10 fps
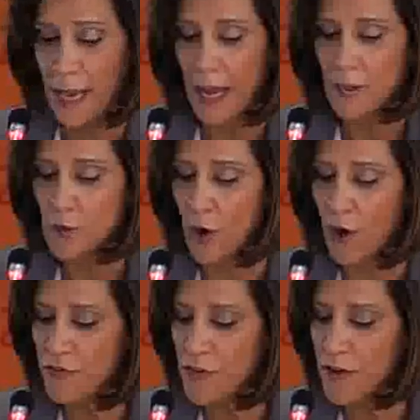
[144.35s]
to
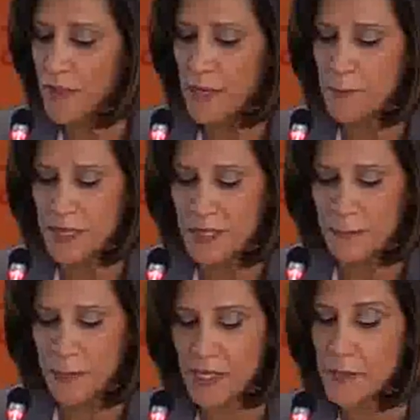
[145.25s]
offer their
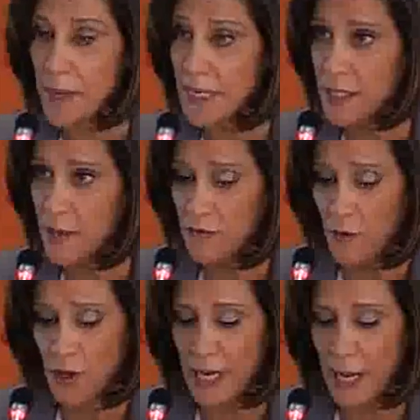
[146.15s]
perspective on
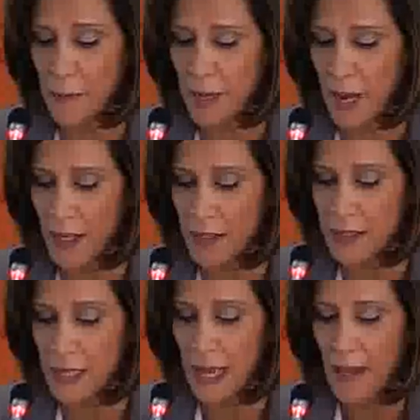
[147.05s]
helplines,
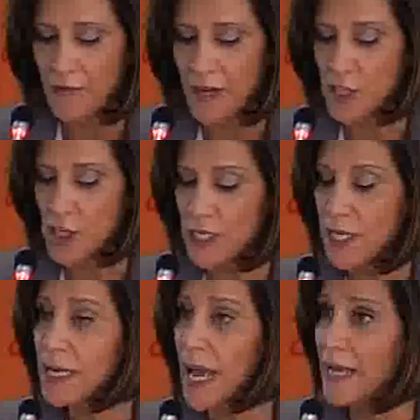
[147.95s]
functioning
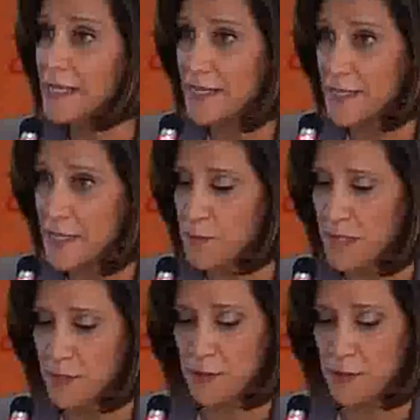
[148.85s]
and assessment.